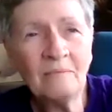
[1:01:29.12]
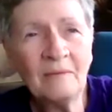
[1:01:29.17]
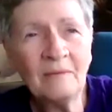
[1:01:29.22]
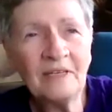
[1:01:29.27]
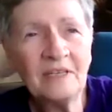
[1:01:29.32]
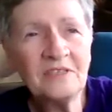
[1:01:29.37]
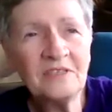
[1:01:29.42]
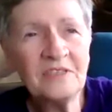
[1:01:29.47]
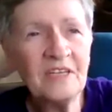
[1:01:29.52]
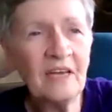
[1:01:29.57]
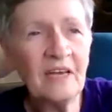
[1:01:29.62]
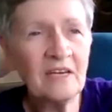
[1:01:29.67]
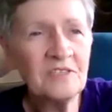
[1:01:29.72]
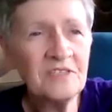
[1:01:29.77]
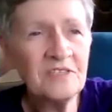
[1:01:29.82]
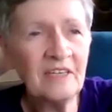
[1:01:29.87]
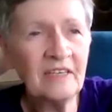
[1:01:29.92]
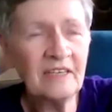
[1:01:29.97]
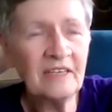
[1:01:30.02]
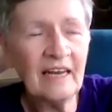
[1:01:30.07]

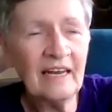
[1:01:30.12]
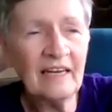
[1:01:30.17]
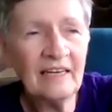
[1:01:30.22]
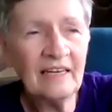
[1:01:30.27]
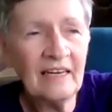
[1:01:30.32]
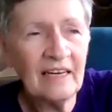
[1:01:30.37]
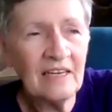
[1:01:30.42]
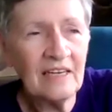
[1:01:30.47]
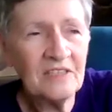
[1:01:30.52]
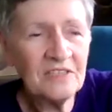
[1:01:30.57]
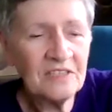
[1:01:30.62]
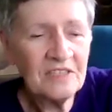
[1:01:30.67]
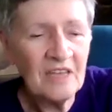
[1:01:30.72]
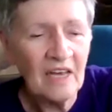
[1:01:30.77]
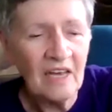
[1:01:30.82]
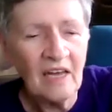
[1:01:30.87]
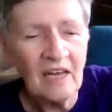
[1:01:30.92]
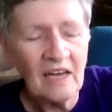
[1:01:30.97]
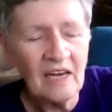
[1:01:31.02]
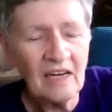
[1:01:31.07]
medicine, it
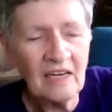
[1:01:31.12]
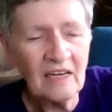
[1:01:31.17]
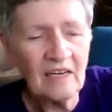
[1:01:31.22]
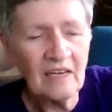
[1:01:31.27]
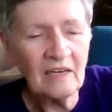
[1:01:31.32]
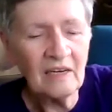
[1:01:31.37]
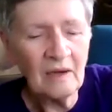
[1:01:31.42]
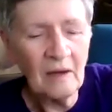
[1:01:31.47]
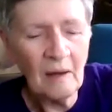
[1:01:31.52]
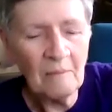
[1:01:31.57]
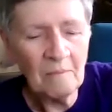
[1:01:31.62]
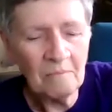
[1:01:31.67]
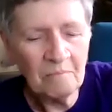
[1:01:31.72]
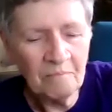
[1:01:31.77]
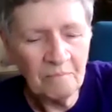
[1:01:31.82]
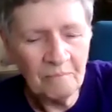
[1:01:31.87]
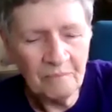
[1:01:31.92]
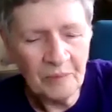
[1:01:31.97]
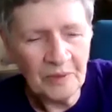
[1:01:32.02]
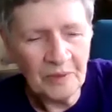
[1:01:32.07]
is
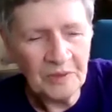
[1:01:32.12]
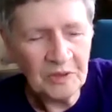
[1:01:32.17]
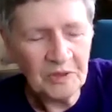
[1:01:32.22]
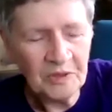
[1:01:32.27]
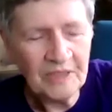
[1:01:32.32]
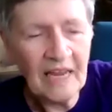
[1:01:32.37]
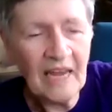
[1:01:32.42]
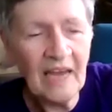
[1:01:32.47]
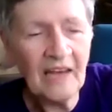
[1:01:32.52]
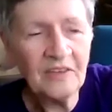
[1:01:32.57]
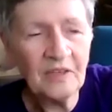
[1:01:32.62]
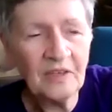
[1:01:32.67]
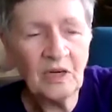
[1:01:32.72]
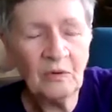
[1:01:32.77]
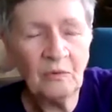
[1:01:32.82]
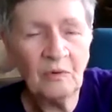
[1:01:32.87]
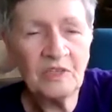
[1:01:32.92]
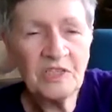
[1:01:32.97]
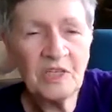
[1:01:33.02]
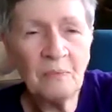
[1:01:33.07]
put
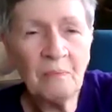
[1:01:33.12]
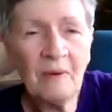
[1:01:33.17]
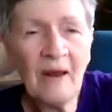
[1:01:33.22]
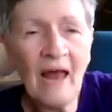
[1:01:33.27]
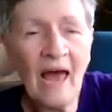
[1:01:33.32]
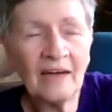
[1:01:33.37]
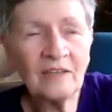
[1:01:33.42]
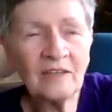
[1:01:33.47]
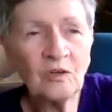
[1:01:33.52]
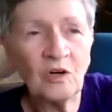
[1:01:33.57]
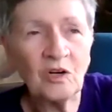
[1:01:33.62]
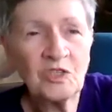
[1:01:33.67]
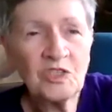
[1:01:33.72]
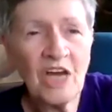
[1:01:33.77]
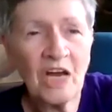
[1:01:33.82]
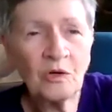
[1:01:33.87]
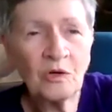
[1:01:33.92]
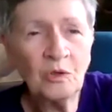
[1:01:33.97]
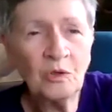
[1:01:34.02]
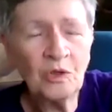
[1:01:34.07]
together with a plant called
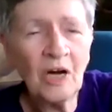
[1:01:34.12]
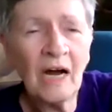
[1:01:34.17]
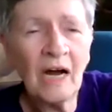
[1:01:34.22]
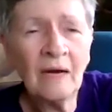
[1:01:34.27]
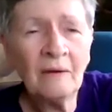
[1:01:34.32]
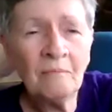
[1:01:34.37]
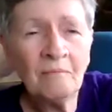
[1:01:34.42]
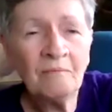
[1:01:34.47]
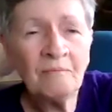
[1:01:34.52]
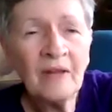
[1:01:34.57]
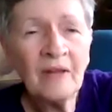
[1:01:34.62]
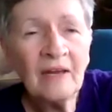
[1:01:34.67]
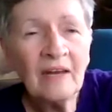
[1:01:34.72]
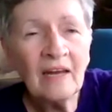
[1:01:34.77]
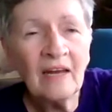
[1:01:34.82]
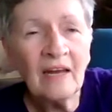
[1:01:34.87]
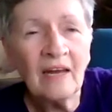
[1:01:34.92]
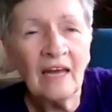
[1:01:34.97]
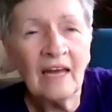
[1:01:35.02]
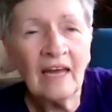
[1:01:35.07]
chakura,
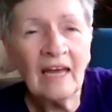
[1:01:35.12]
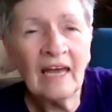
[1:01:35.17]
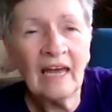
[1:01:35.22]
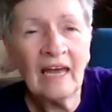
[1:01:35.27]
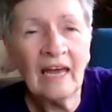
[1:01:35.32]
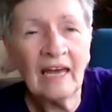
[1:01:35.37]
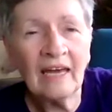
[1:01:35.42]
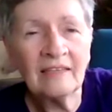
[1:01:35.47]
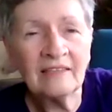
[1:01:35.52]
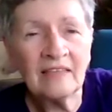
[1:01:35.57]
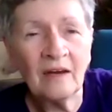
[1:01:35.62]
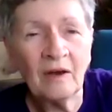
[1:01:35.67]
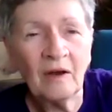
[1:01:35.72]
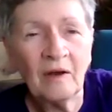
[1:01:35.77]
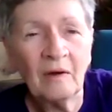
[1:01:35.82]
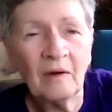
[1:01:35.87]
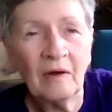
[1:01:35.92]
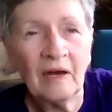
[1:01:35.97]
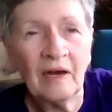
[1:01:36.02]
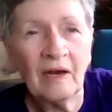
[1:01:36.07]
and
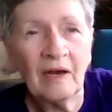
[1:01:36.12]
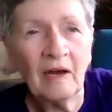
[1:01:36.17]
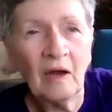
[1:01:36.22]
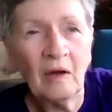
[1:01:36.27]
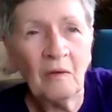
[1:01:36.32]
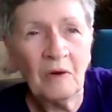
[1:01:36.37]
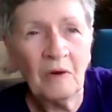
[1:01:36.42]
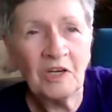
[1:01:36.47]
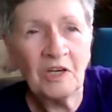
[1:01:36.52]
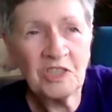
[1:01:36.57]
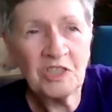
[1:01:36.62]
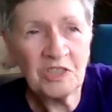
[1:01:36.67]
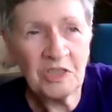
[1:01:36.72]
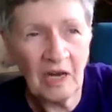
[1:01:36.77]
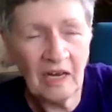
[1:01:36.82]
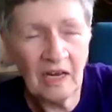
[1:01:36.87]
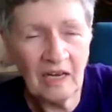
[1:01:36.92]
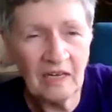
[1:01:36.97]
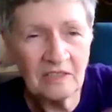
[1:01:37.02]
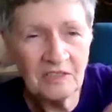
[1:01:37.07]
which
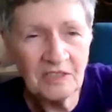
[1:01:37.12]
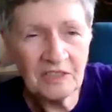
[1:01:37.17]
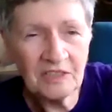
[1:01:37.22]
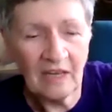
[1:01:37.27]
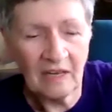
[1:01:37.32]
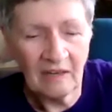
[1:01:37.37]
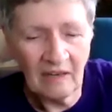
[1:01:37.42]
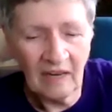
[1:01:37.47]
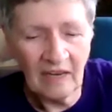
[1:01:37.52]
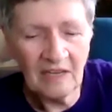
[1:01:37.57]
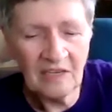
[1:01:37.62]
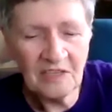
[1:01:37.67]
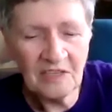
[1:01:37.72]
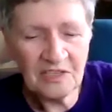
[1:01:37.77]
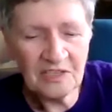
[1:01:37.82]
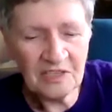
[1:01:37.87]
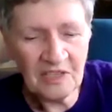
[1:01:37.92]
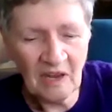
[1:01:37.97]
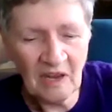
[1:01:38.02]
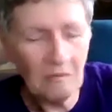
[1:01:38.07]

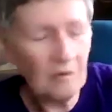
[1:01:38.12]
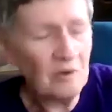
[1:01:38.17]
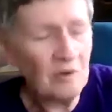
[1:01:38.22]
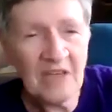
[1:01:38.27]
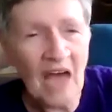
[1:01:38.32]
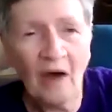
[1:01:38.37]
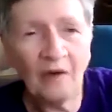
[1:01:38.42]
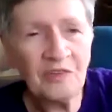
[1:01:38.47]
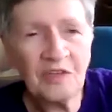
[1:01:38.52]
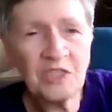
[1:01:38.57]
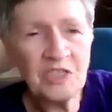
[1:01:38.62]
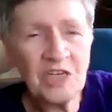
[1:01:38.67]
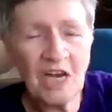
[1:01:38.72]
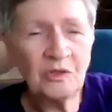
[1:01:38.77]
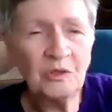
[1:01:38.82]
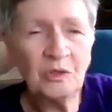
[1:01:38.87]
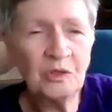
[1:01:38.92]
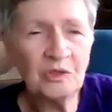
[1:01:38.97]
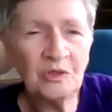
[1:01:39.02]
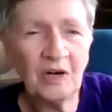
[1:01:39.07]
is without the
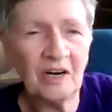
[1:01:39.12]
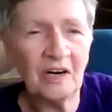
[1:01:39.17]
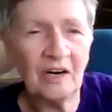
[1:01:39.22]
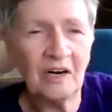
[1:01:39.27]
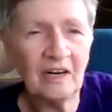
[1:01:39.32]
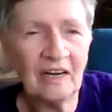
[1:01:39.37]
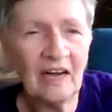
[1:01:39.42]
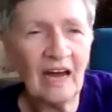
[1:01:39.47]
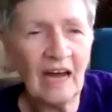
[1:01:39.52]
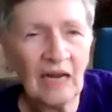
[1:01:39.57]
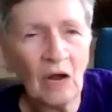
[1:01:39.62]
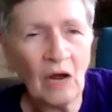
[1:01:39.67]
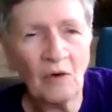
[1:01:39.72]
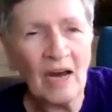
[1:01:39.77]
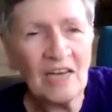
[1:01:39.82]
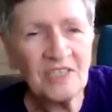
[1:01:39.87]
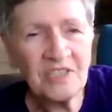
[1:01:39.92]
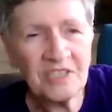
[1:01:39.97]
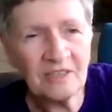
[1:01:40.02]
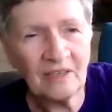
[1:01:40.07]
chakura,
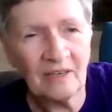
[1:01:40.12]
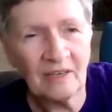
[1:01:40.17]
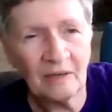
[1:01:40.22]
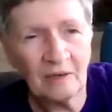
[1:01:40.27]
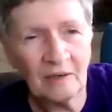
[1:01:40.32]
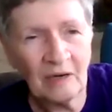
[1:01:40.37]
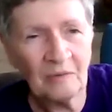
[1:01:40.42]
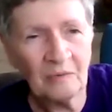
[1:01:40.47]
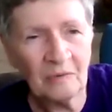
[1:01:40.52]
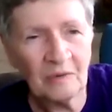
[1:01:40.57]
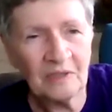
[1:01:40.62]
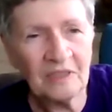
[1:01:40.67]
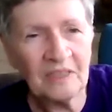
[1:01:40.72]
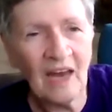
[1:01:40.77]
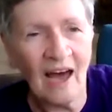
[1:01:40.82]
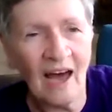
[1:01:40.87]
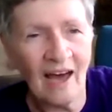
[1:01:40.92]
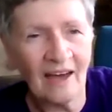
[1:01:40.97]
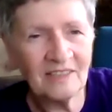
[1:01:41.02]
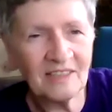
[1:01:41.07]
ayahuasca would
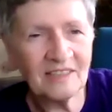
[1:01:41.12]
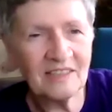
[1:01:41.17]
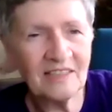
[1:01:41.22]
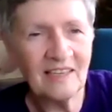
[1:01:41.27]
not